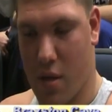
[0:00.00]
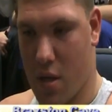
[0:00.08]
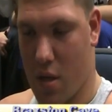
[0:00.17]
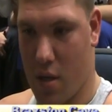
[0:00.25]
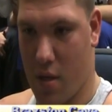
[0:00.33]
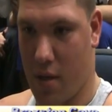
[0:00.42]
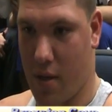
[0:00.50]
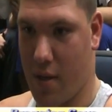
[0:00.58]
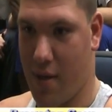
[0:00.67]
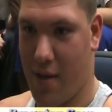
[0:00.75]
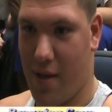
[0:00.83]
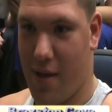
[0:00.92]

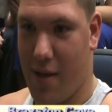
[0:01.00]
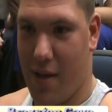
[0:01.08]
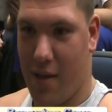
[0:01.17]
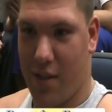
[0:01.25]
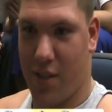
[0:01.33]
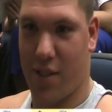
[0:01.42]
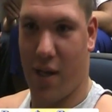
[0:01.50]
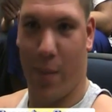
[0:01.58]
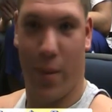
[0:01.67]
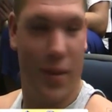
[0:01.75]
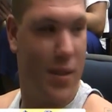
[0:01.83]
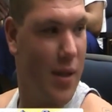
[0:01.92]
and just kind of
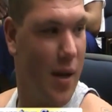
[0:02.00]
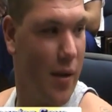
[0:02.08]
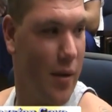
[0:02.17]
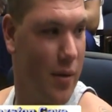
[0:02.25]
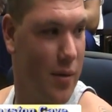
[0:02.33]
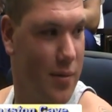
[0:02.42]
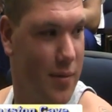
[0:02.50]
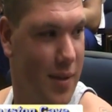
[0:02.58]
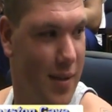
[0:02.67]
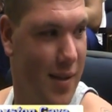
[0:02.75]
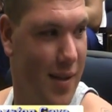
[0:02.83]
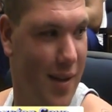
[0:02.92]
put it together,
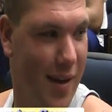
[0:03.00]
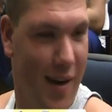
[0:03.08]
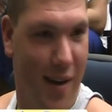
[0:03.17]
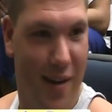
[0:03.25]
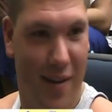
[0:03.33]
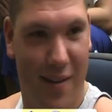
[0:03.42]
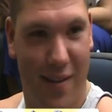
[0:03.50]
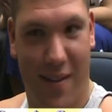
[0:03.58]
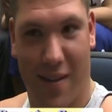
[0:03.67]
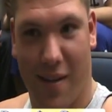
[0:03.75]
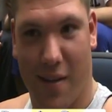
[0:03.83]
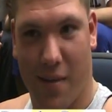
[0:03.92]
and
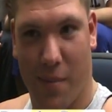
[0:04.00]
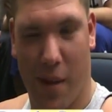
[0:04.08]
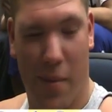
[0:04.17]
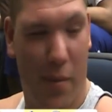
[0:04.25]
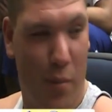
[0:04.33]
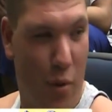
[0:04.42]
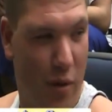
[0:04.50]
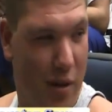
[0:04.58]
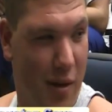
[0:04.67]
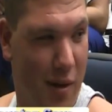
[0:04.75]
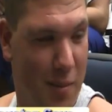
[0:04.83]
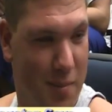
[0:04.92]
might be more to
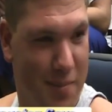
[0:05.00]
come.